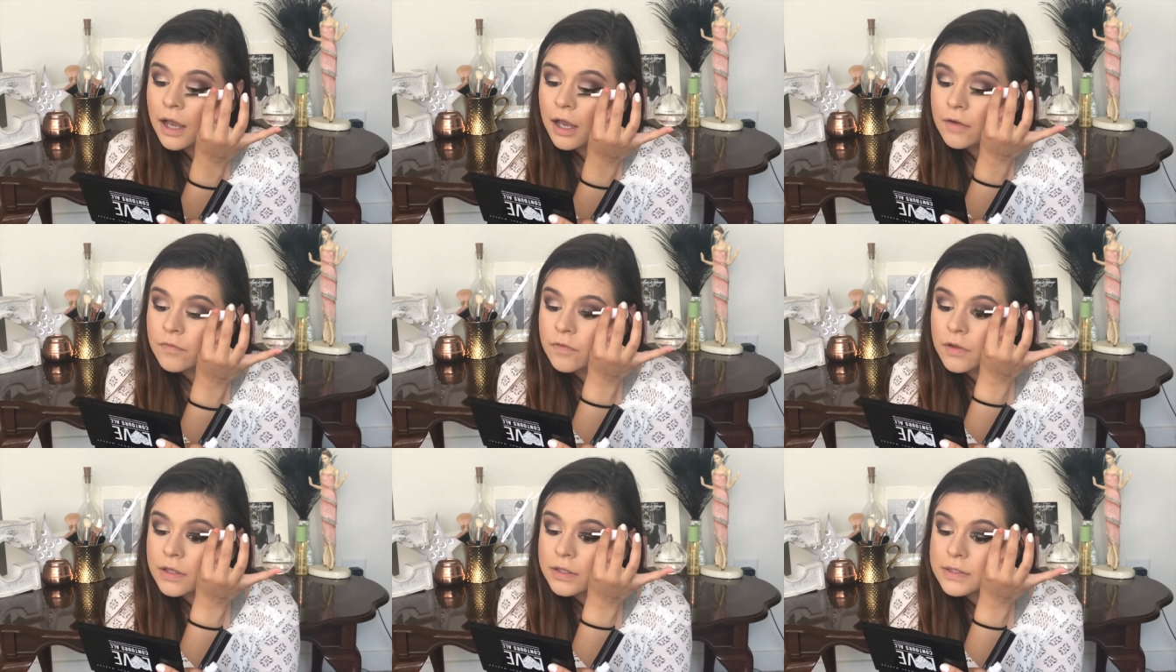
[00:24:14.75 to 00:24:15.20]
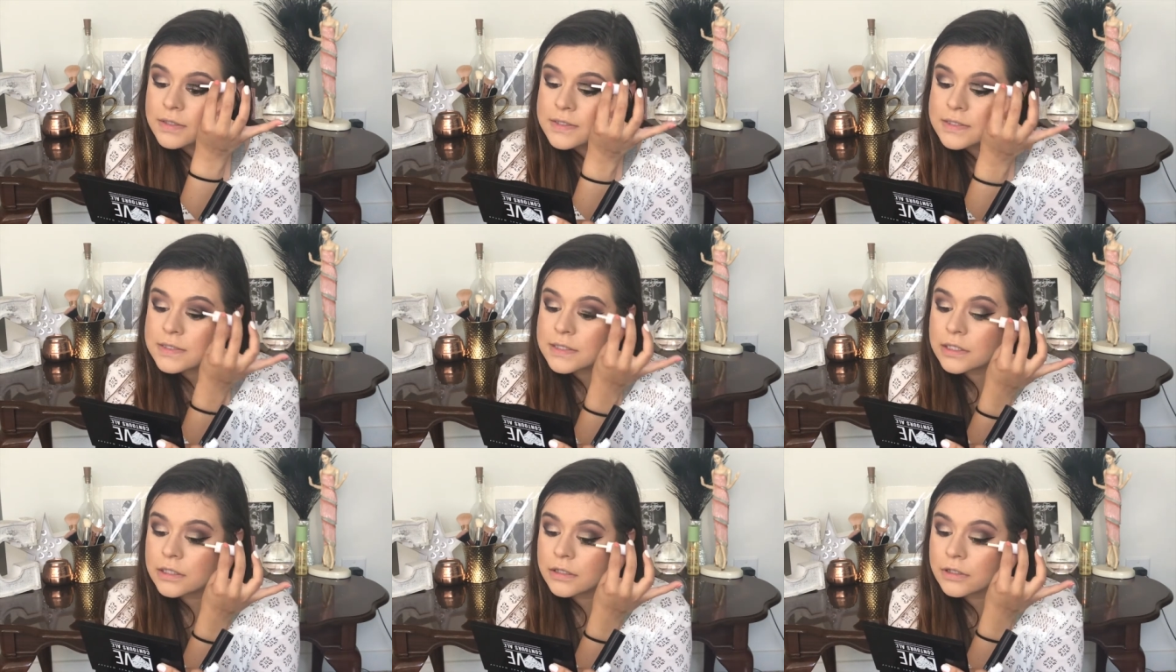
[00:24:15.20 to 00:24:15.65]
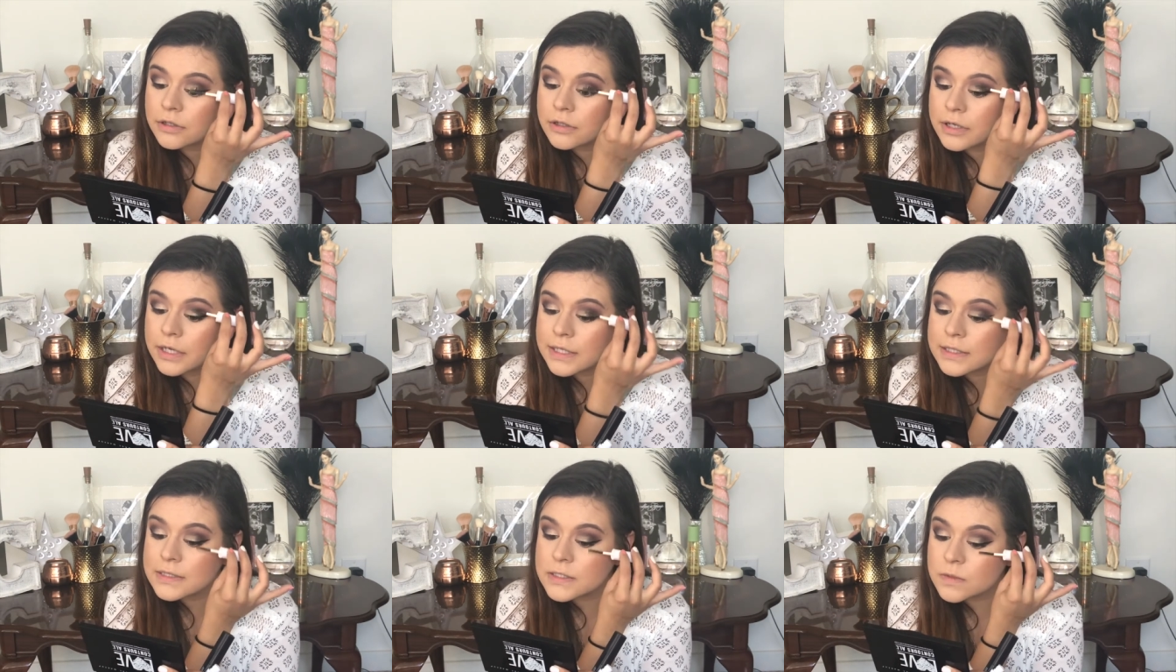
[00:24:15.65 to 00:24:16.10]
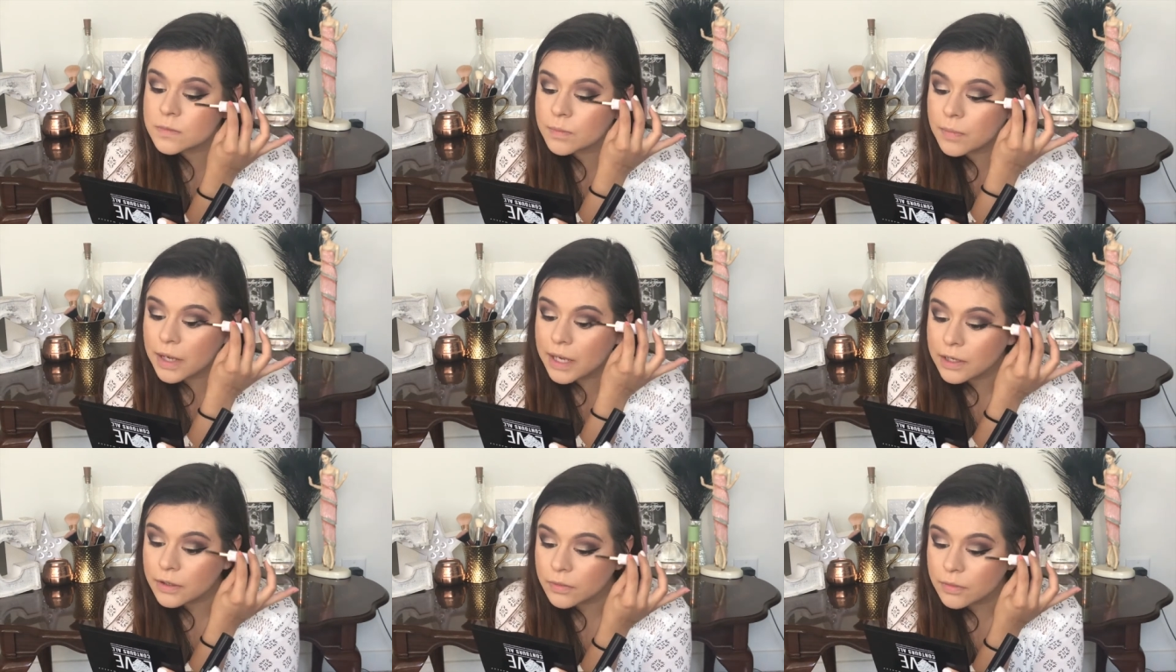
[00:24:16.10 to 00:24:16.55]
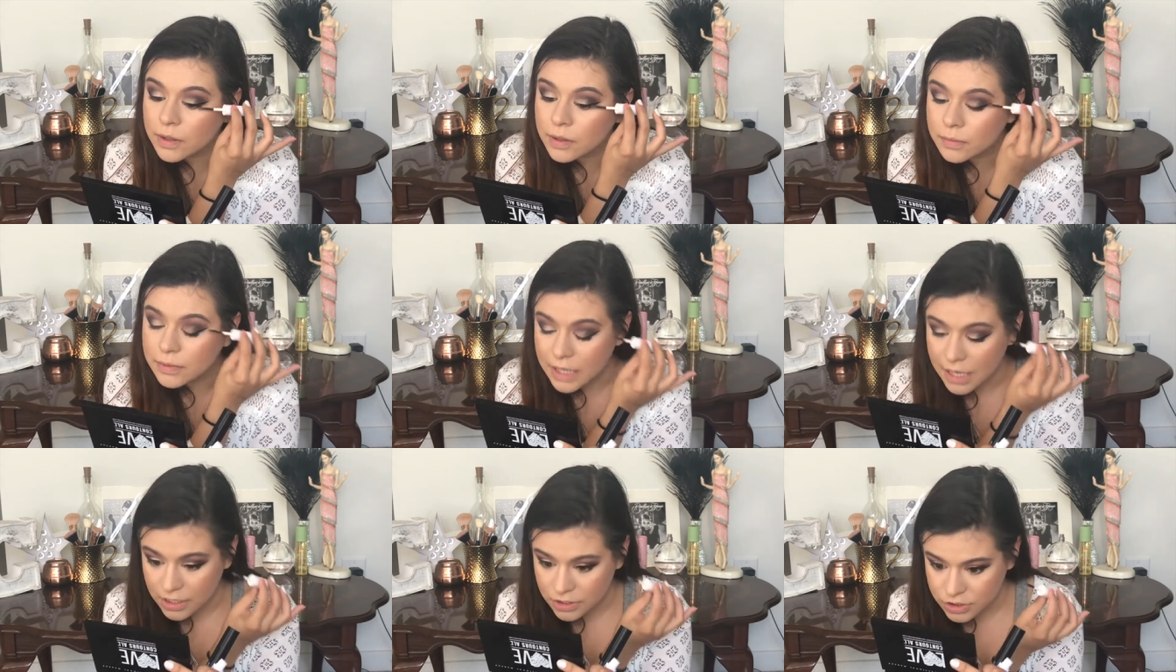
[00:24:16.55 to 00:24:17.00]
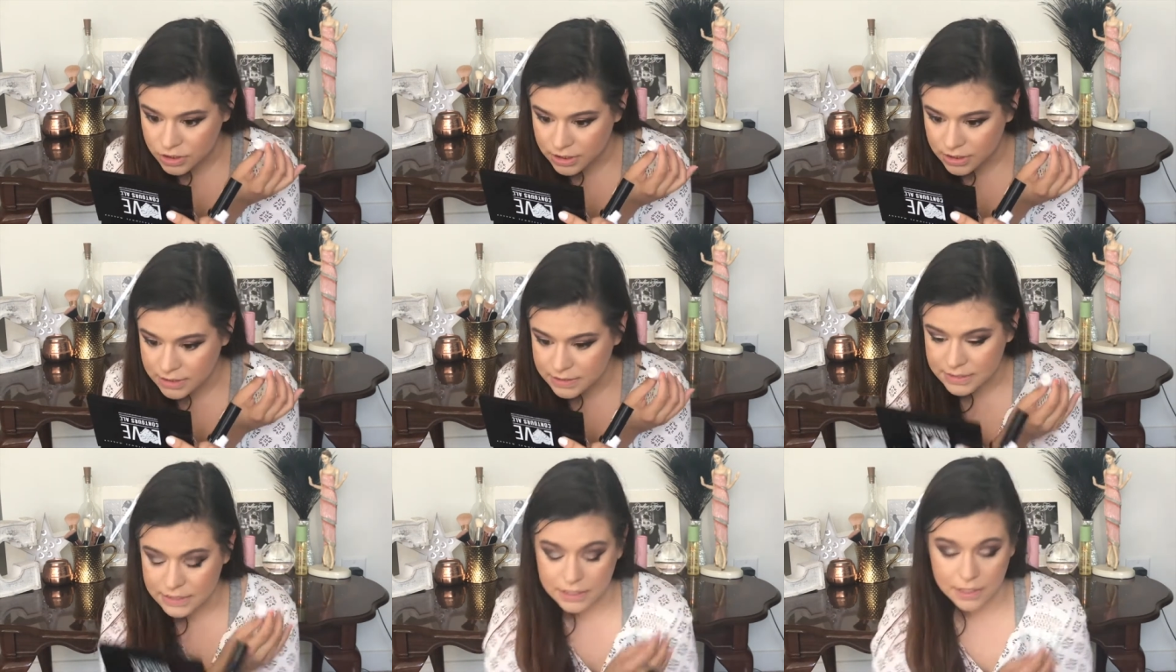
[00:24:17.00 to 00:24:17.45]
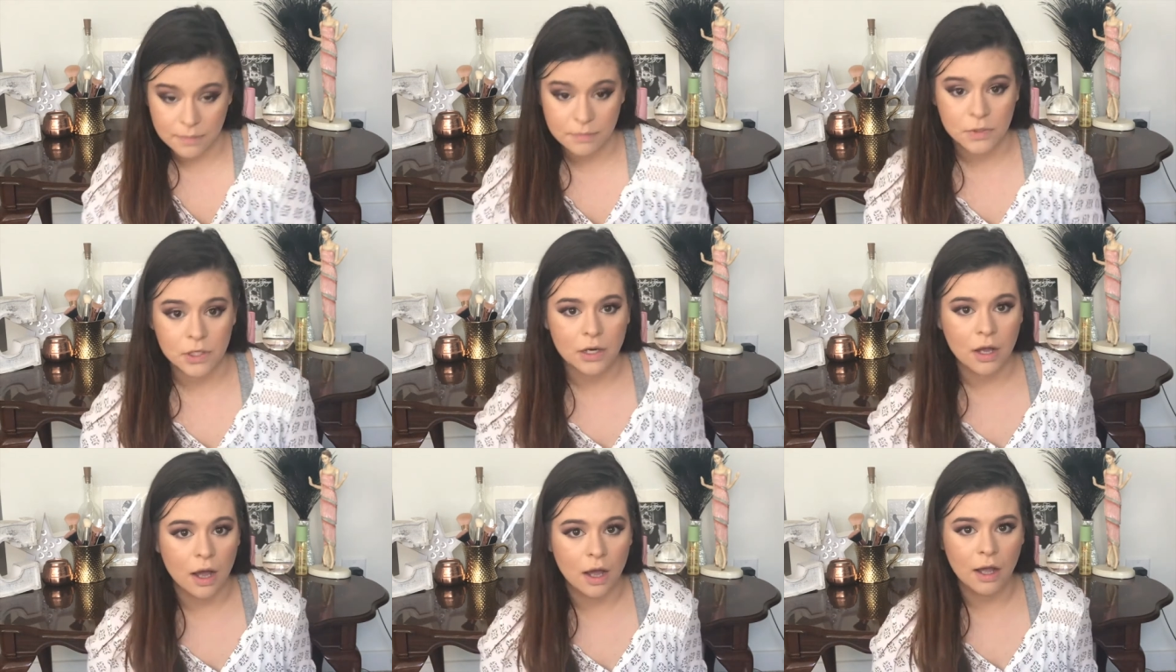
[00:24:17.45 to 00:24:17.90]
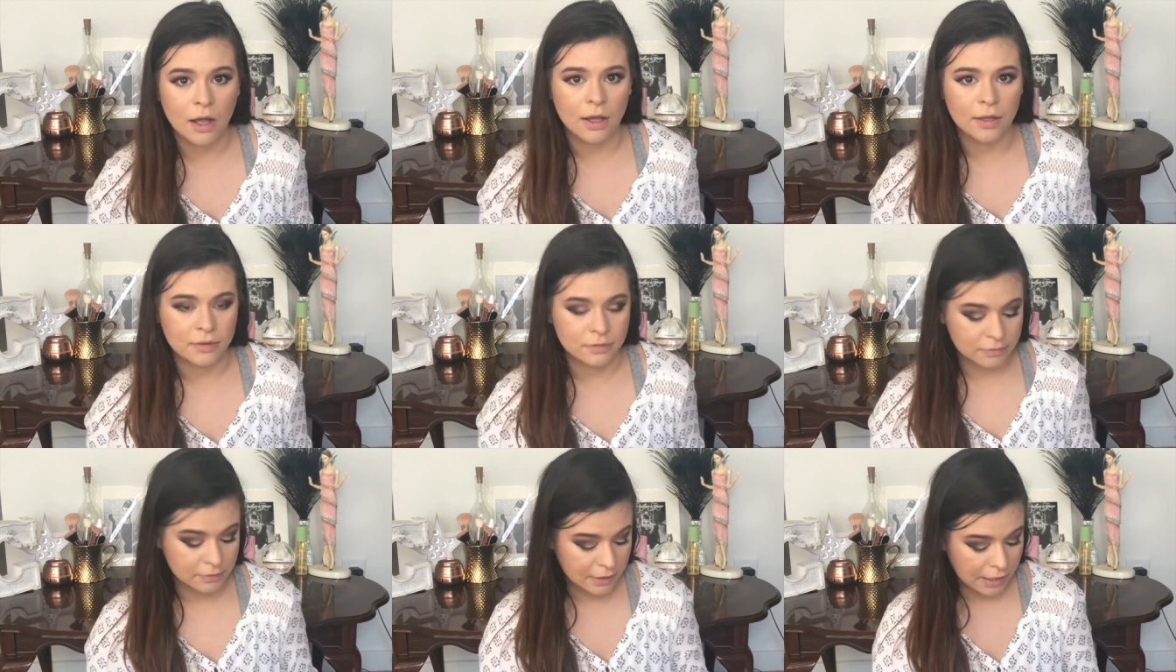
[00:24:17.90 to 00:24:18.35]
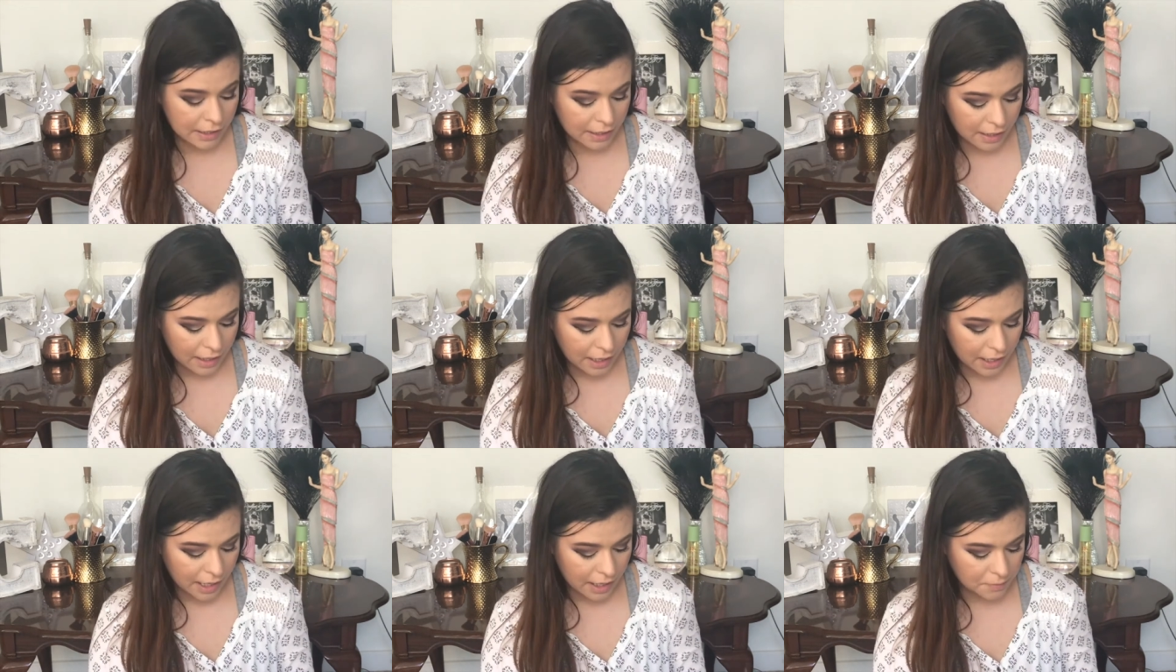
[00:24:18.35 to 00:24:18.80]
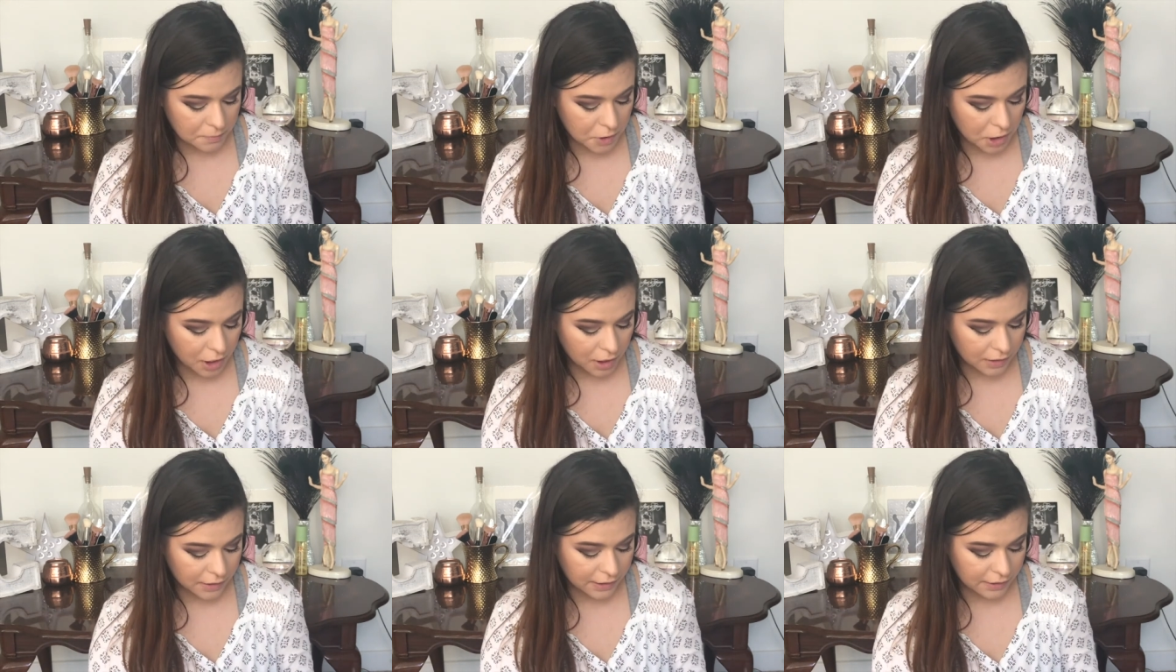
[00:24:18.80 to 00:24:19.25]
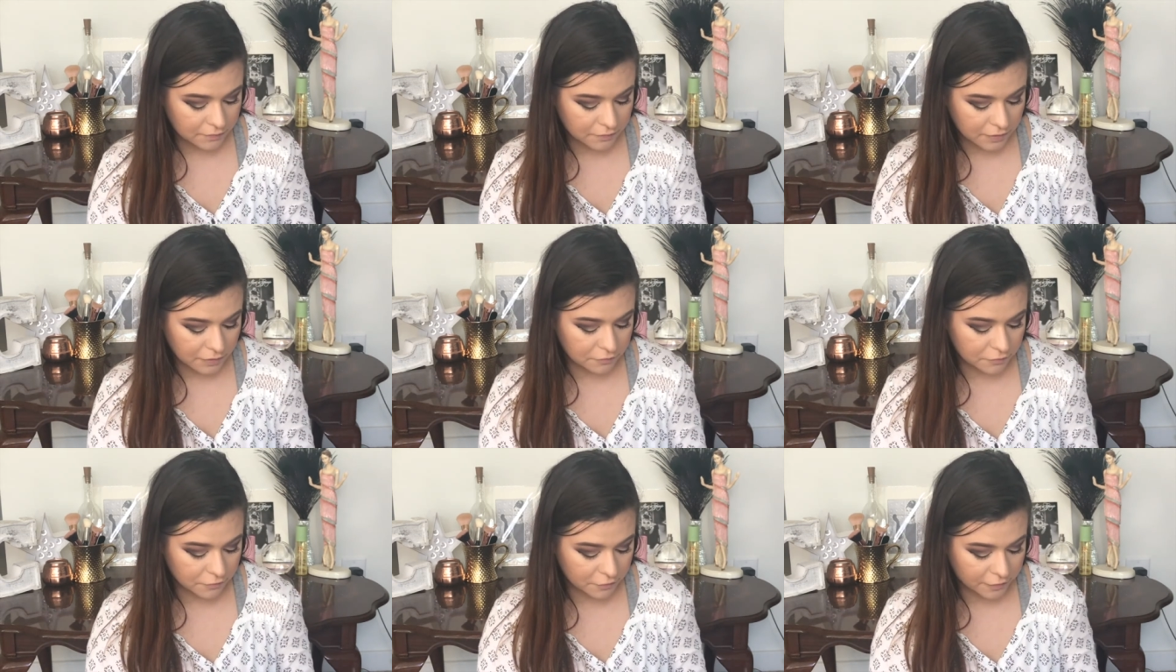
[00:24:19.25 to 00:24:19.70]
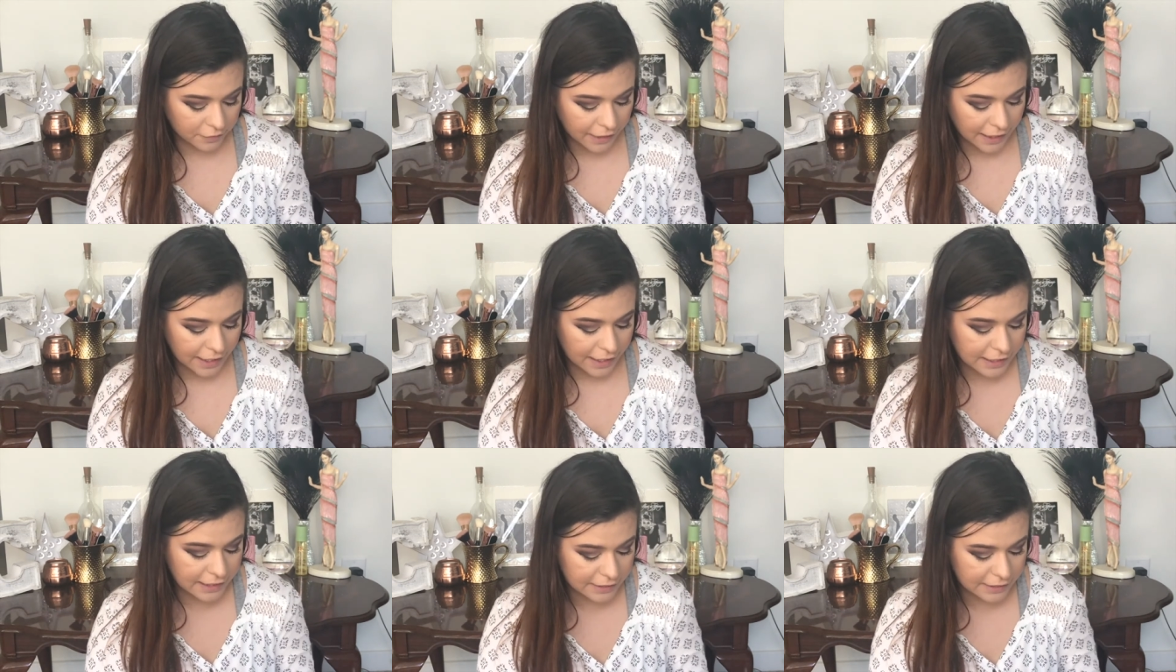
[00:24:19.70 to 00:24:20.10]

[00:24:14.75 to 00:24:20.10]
I feel like this is gonna create spiderweb lashes and I'm not, I'm not living for that.